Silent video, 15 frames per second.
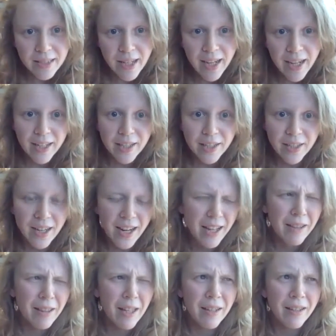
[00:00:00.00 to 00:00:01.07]
and I
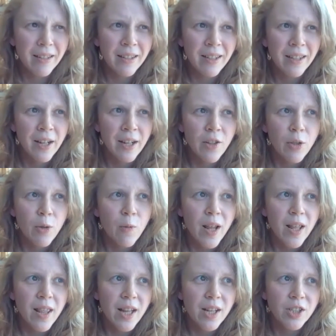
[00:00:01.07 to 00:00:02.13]
think the
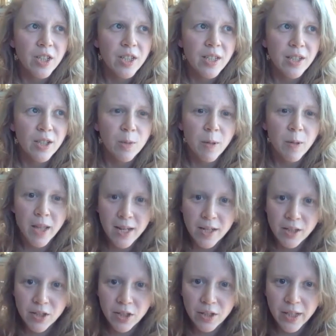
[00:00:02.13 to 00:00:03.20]
way that she deals with
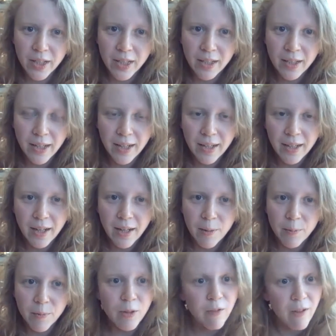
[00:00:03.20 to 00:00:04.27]
history
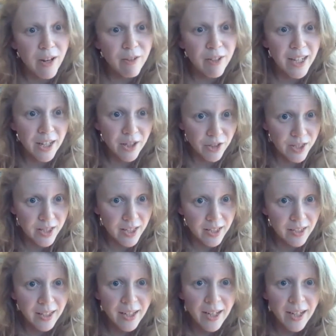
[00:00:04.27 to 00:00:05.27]
you'd find really interesting.